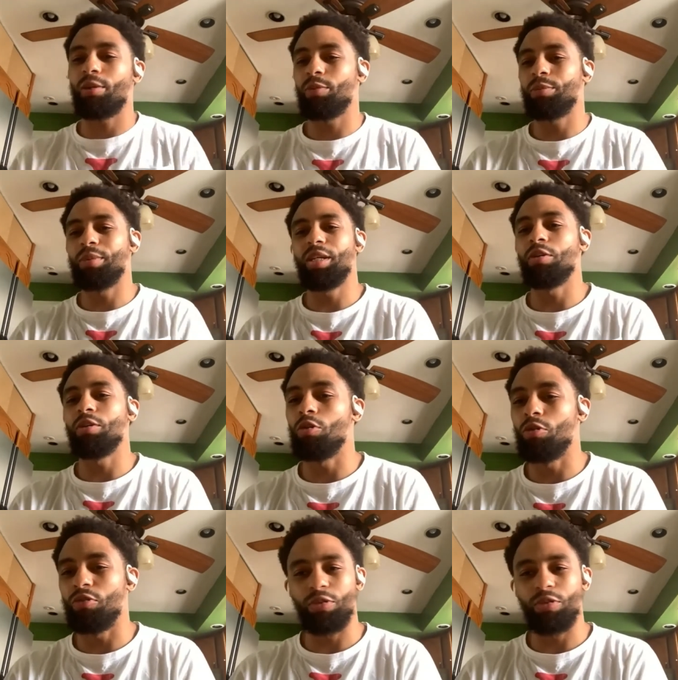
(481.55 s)
Like we beat
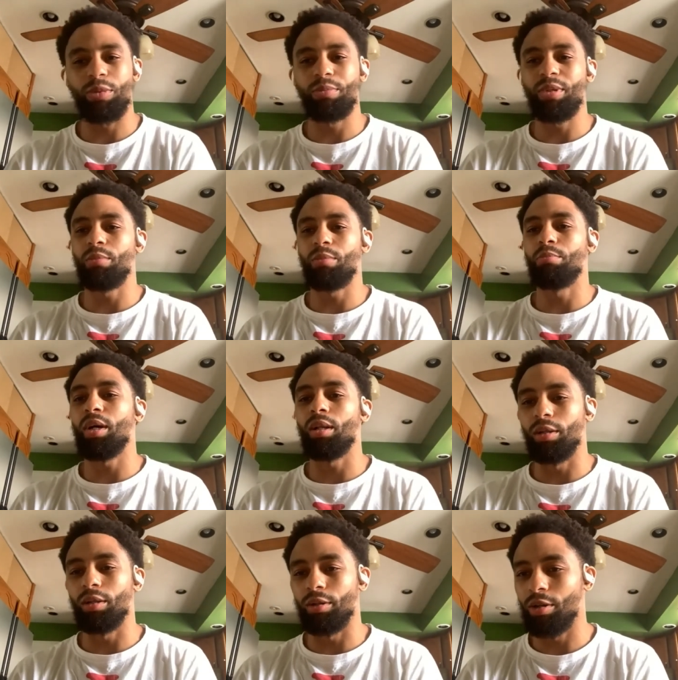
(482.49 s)
Nova, we beat
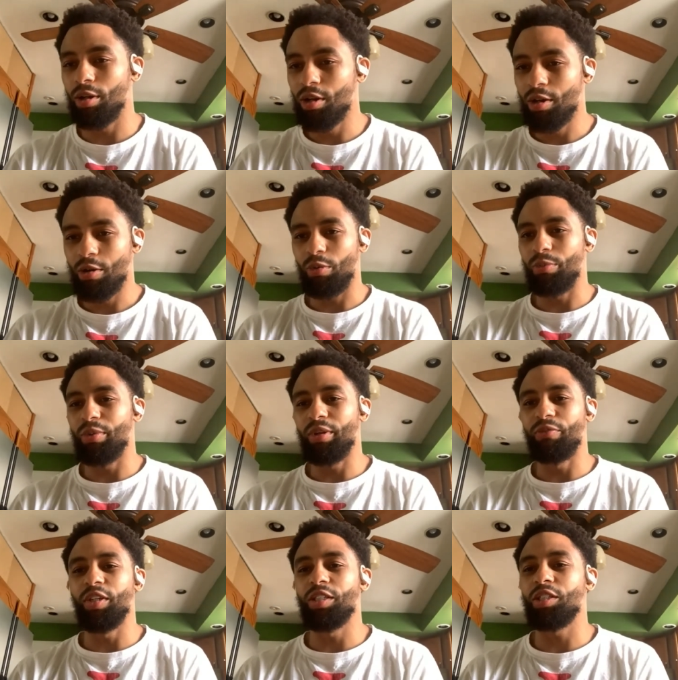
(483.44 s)
Butler, we
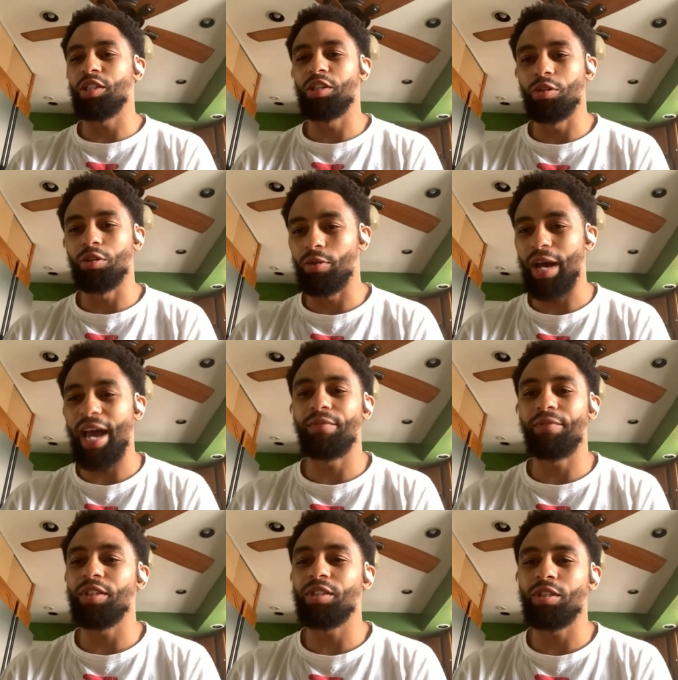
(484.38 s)
beat VCU
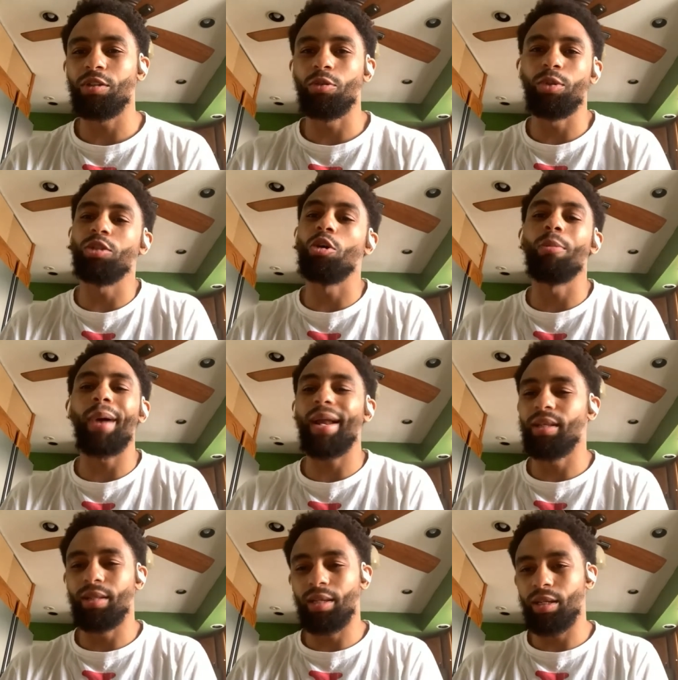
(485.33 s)
at VCU, which
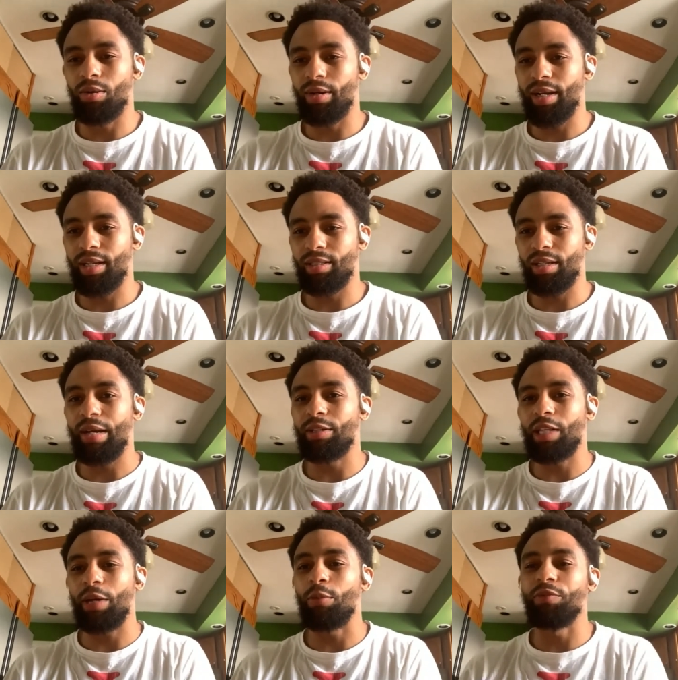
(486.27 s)
nobody did during that time. That
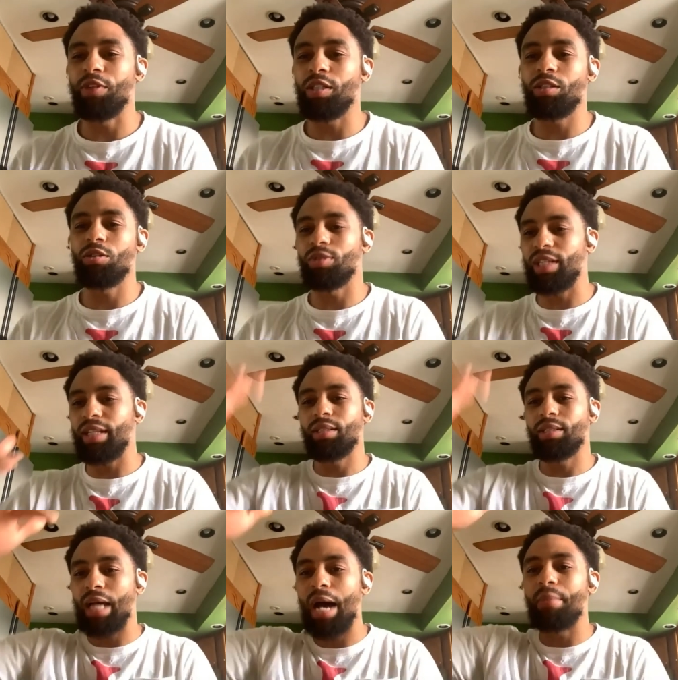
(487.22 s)
was like when VCU was at
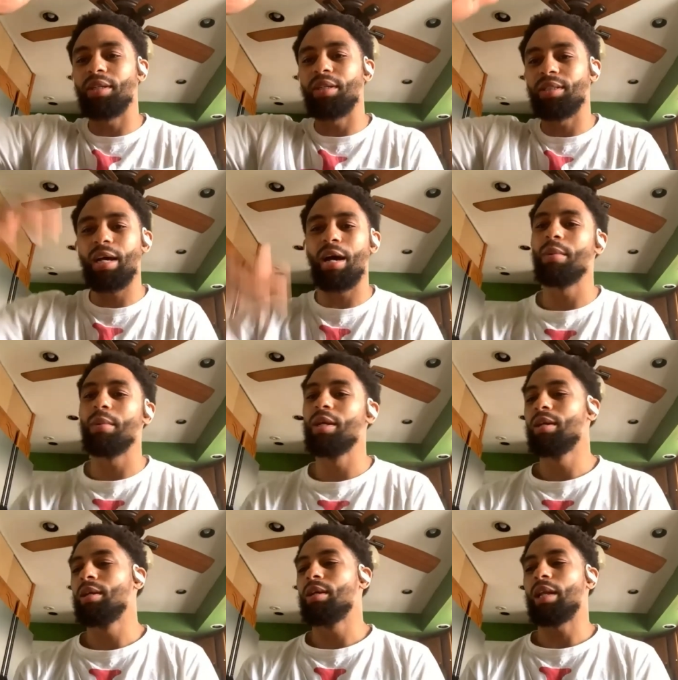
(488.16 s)
the top of the top.
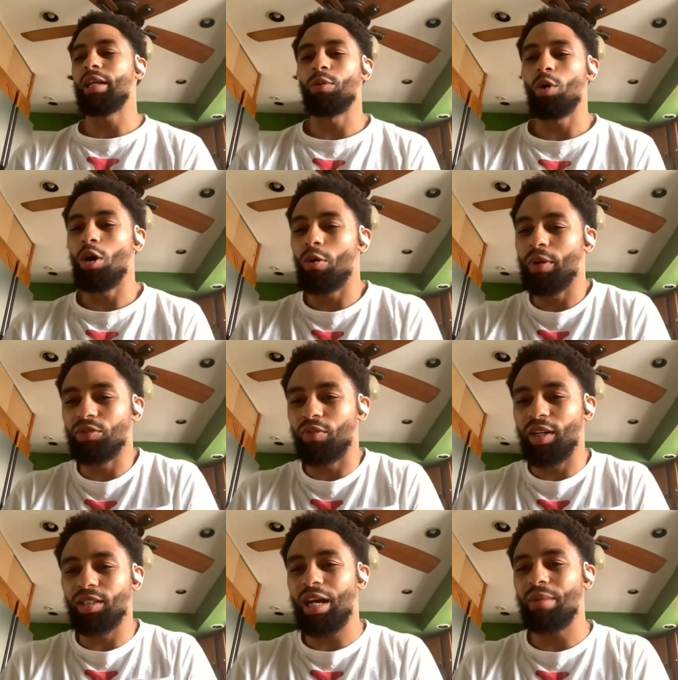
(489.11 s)
Like they were always
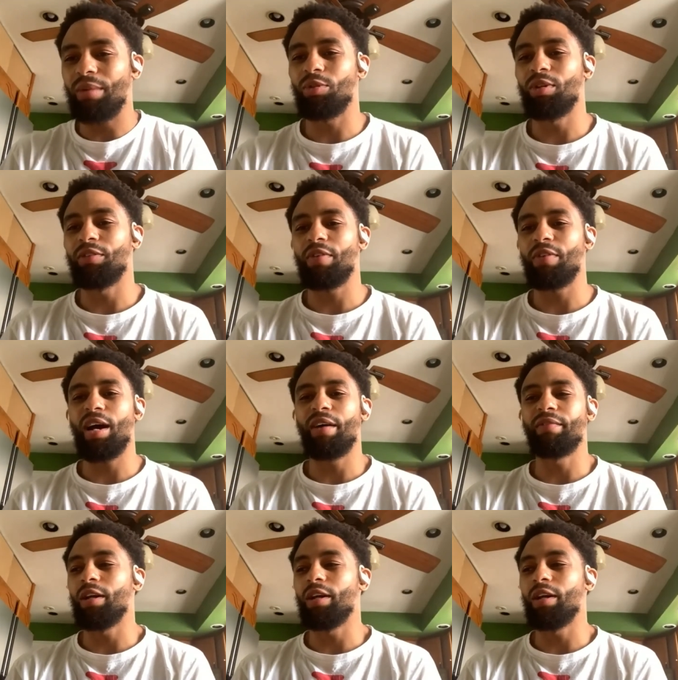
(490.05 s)
ranked top 25.